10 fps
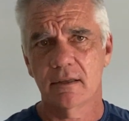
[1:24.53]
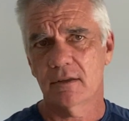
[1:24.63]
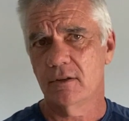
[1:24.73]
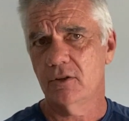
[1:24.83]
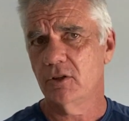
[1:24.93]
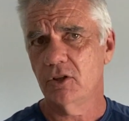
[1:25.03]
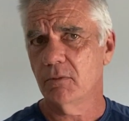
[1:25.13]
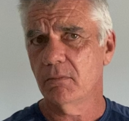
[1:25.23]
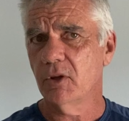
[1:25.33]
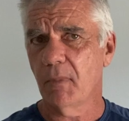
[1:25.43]

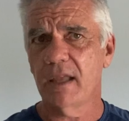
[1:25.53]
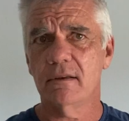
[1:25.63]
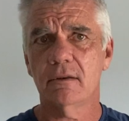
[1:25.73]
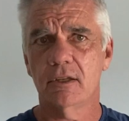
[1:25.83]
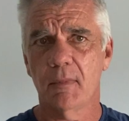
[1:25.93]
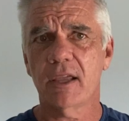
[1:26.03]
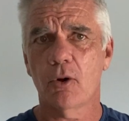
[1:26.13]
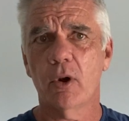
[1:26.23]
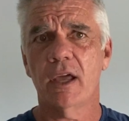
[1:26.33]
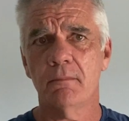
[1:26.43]
you might
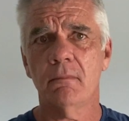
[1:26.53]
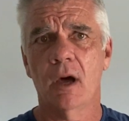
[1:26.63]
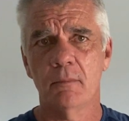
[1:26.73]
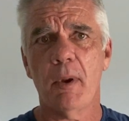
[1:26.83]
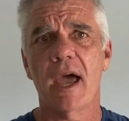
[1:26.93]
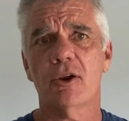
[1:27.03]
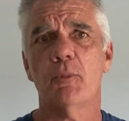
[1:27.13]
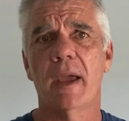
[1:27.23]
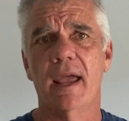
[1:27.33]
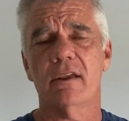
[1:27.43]
go ahead and unpack
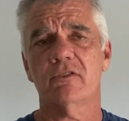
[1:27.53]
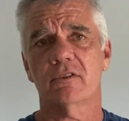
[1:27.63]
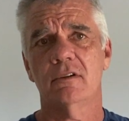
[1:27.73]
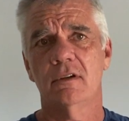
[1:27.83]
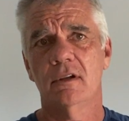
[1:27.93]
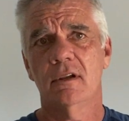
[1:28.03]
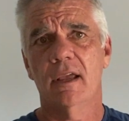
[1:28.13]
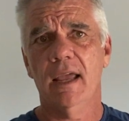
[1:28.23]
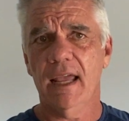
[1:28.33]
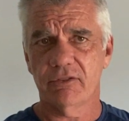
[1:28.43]
your bags.
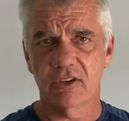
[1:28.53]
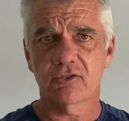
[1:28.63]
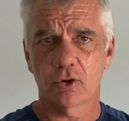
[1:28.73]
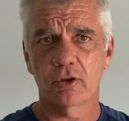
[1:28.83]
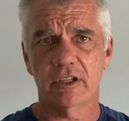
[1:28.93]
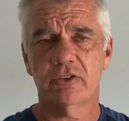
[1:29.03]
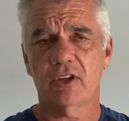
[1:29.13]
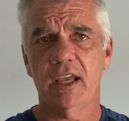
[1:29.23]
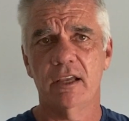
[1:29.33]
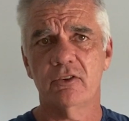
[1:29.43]
At this early
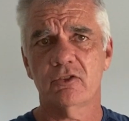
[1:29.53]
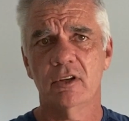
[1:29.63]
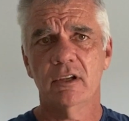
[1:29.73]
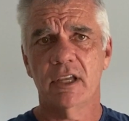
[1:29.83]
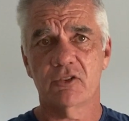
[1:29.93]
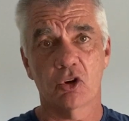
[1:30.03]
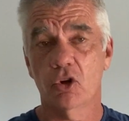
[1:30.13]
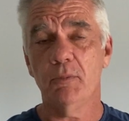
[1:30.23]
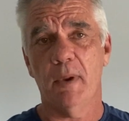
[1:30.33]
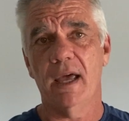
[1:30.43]
stage, it's a
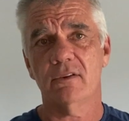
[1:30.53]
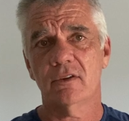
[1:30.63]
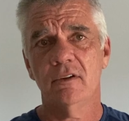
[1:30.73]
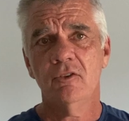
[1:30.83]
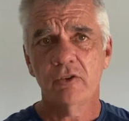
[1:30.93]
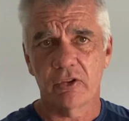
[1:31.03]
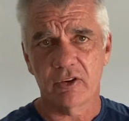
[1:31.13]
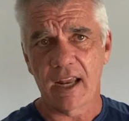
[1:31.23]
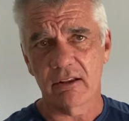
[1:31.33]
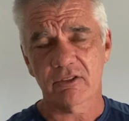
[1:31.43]
good bet that the
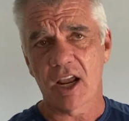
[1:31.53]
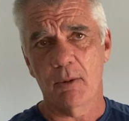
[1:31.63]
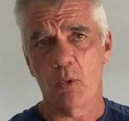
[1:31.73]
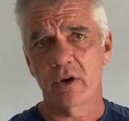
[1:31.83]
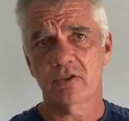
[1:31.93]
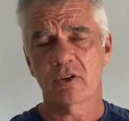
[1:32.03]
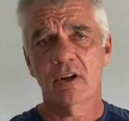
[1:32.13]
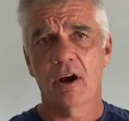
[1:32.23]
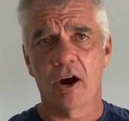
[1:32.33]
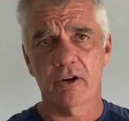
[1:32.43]
Dallas Cowboys
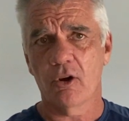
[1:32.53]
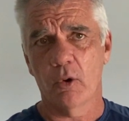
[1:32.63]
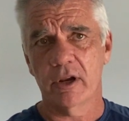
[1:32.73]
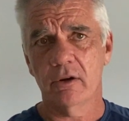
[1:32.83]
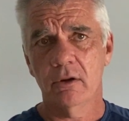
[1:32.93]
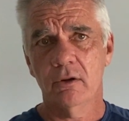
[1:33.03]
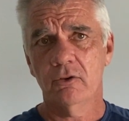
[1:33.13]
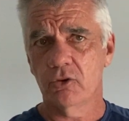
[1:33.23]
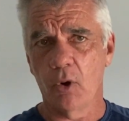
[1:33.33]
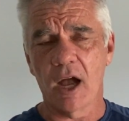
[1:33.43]
aren't going
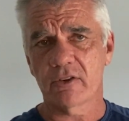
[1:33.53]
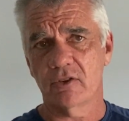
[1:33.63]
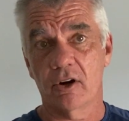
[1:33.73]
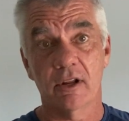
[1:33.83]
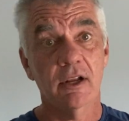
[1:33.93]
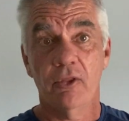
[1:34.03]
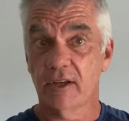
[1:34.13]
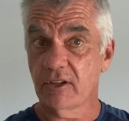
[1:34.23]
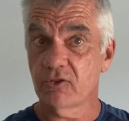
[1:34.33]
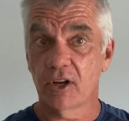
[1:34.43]
to Oxnard.
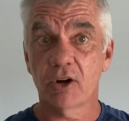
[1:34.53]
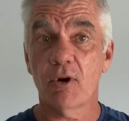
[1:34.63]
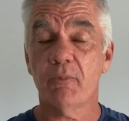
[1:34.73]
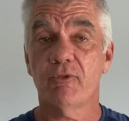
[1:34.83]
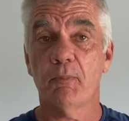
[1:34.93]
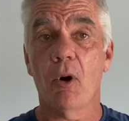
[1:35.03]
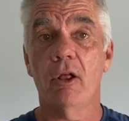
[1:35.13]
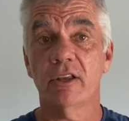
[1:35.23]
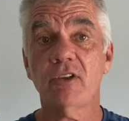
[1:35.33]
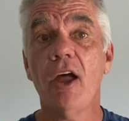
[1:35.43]
That doesn't interrupt
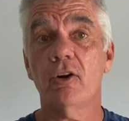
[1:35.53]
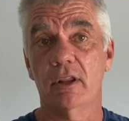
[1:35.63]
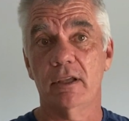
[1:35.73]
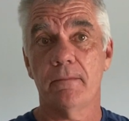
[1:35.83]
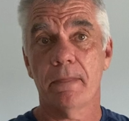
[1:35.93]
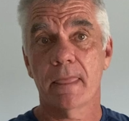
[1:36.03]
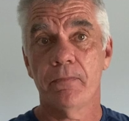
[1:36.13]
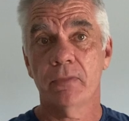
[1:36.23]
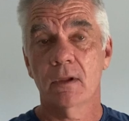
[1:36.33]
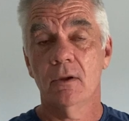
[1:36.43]
football entirely,
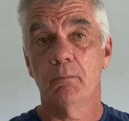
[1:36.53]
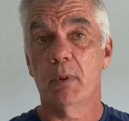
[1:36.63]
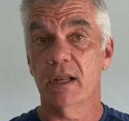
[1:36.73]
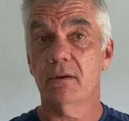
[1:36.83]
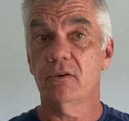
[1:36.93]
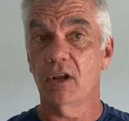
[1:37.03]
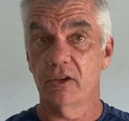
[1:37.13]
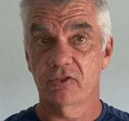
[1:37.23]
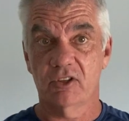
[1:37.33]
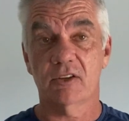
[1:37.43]
but it
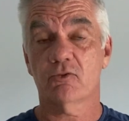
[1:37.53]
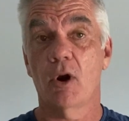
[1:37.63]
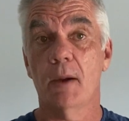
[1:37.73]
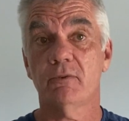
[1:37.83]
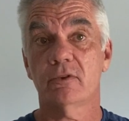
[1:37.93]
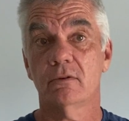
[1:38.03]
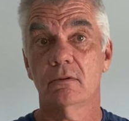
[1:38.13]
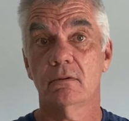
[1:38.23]
does disrupt